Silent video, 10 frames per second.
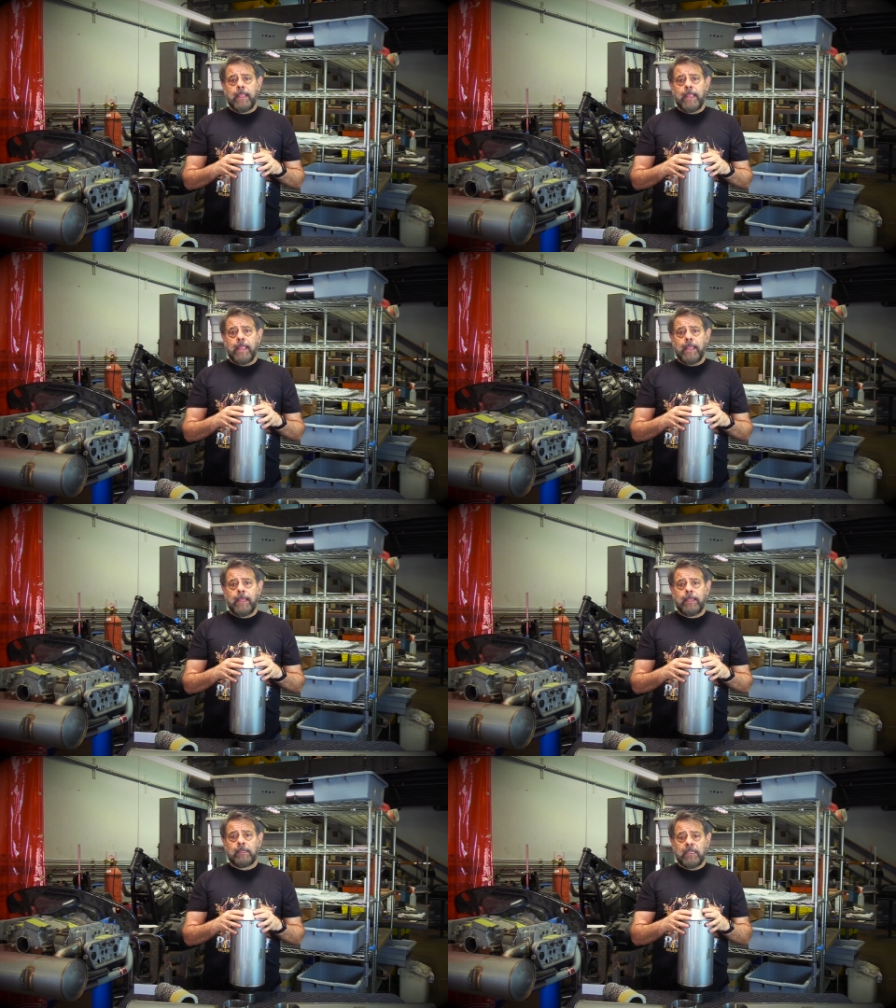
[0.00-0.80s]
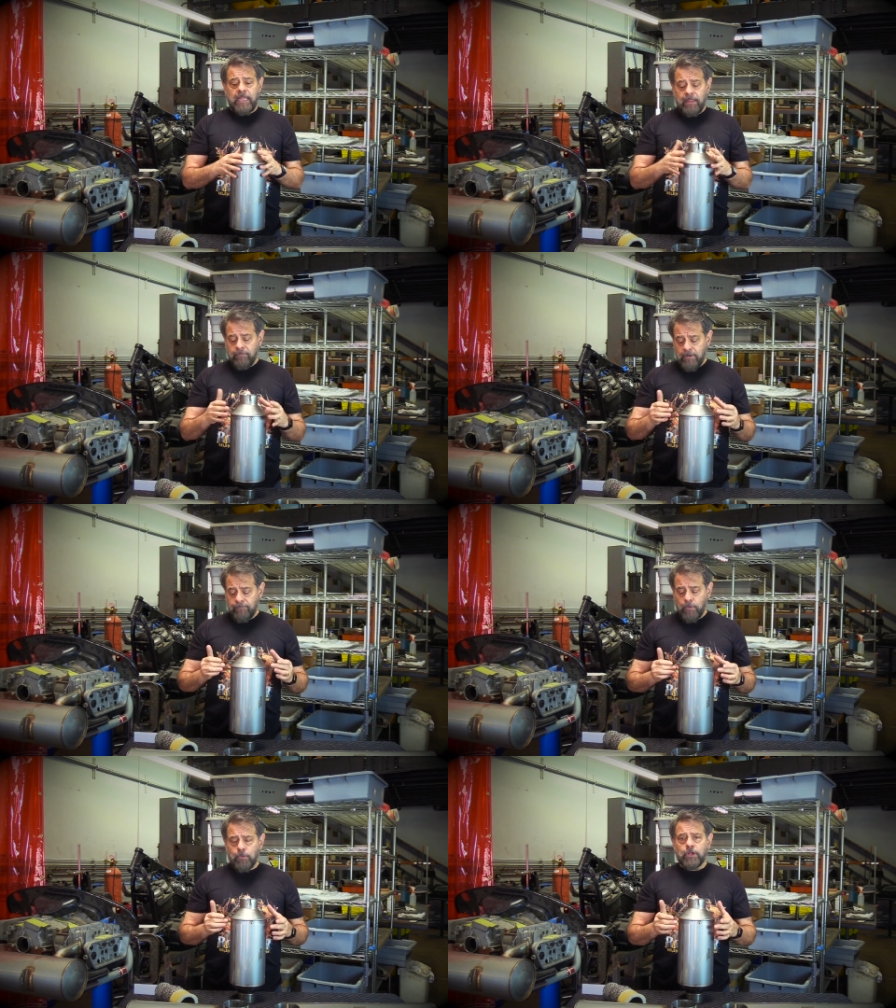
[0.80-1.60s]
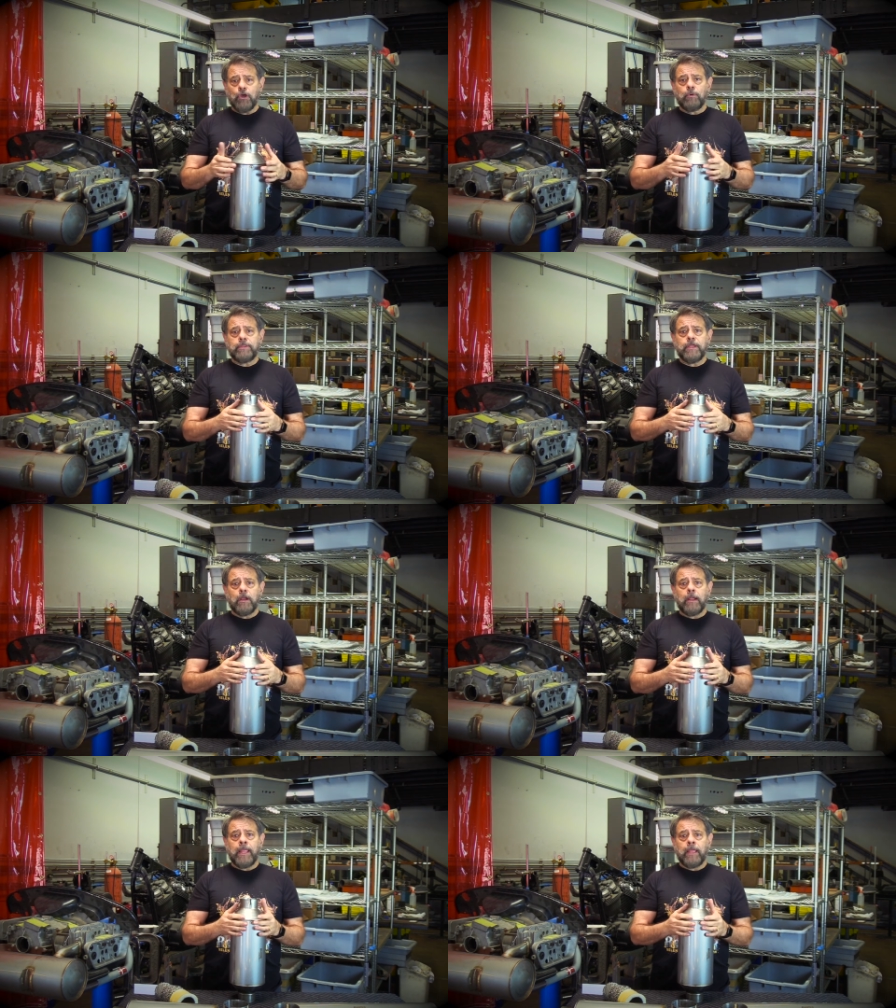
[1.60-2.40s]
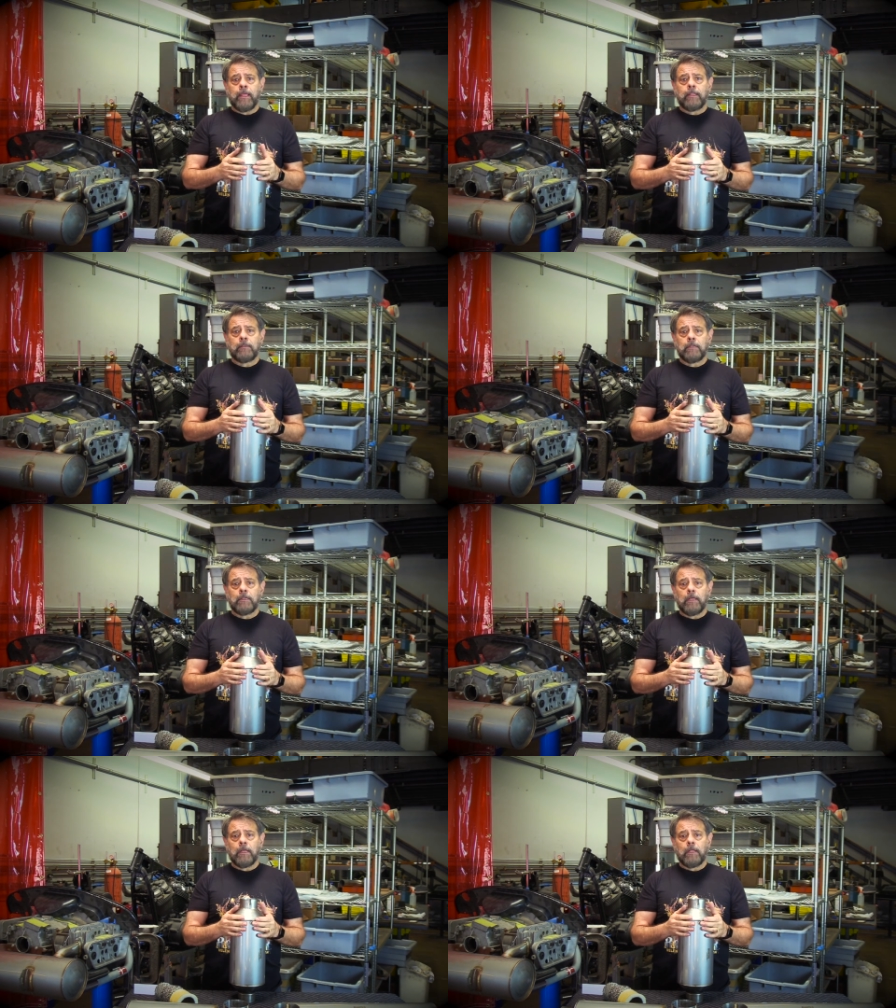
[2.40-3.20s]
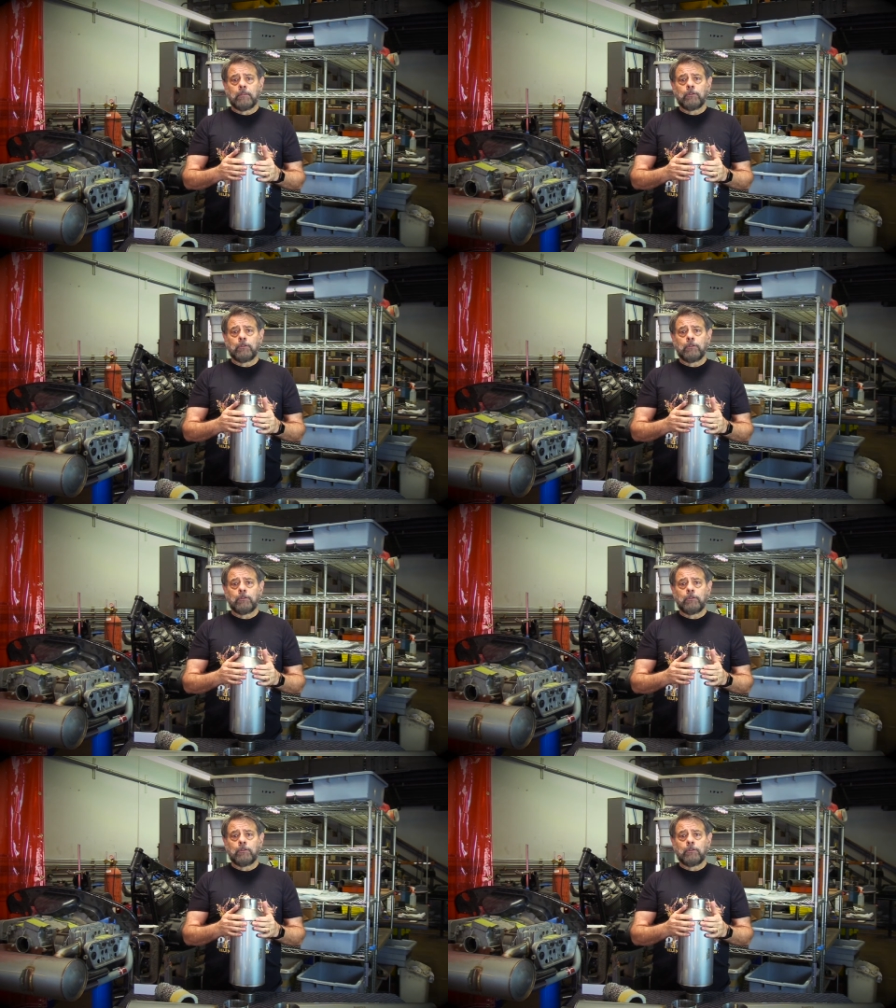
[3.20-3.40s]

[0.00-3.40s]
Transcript: And even if you were to go in there and uh,